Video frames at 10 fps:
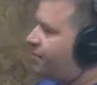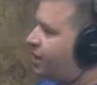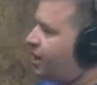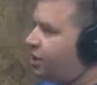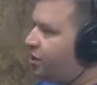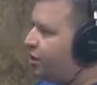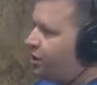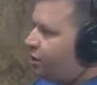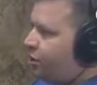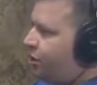and you
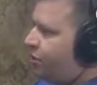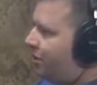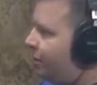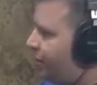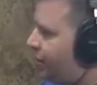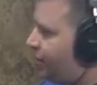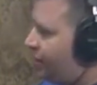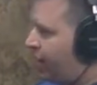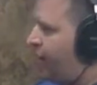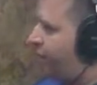just don't realize because
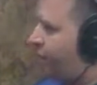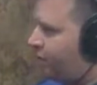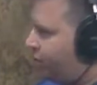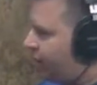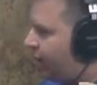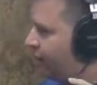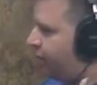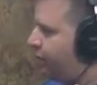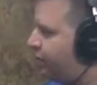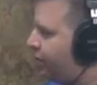
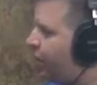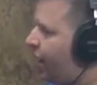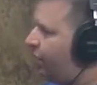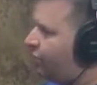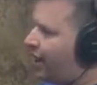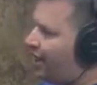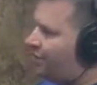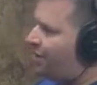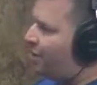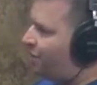there's 100 guys
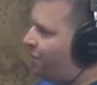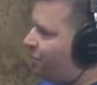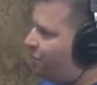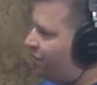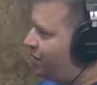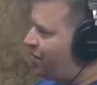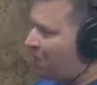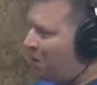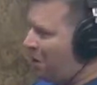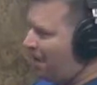around you with the same
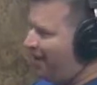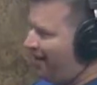thing.